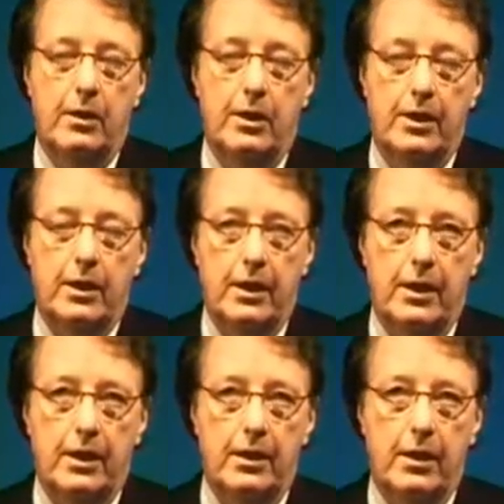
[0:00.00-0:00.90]

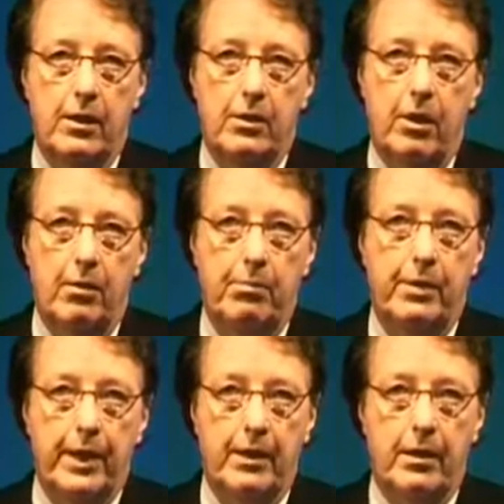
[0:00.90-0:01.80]
disease that are not
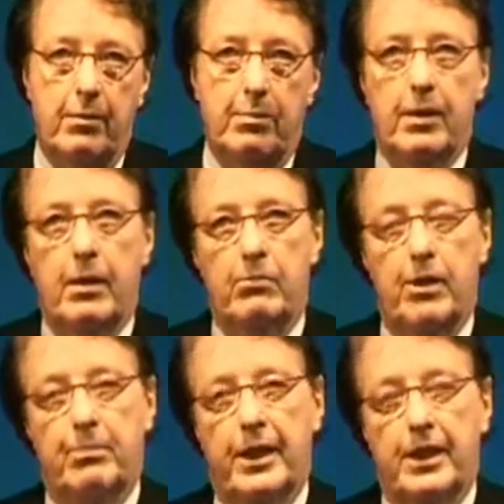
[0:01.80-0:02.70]
picked up
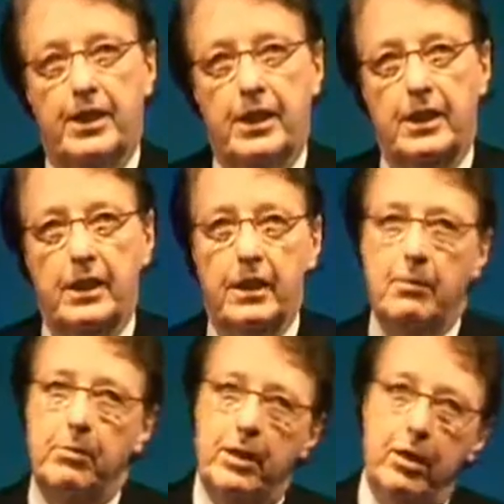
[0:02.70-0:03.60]
with PET
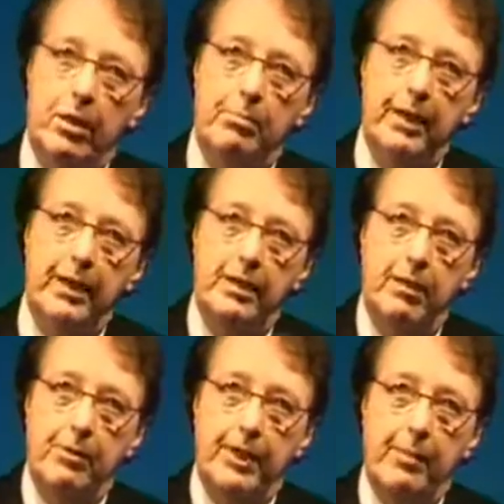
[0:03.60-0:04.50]
CT but are picked
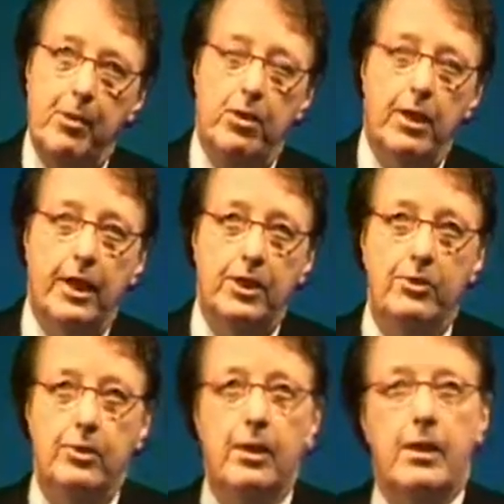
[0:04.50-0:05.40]
up with MRI.
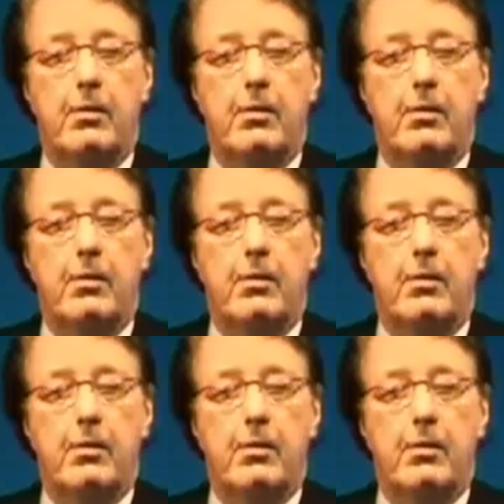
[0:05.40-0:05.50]
So the